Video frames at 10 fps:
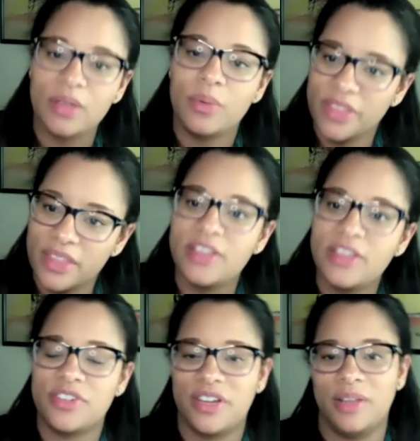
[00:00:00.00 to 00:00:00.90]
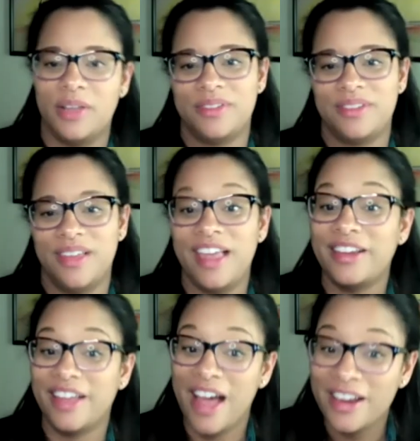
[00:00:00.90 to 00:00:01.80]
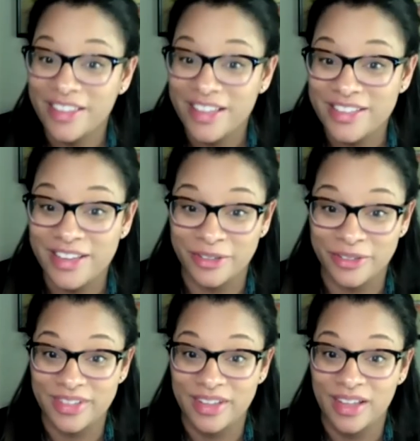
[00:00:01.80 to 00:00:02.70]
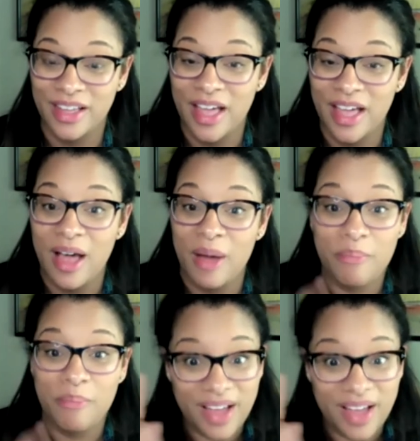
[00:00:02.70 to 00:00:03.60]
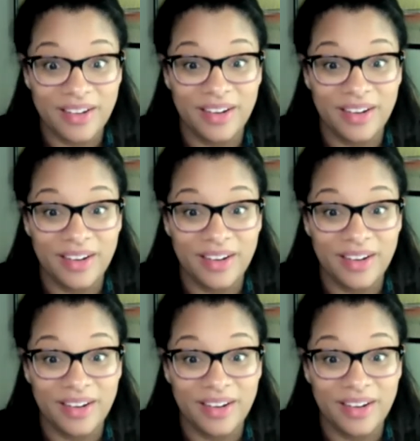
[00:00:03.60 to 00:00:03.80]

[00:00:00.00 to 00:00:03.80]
within these regimes in cutting these deals. But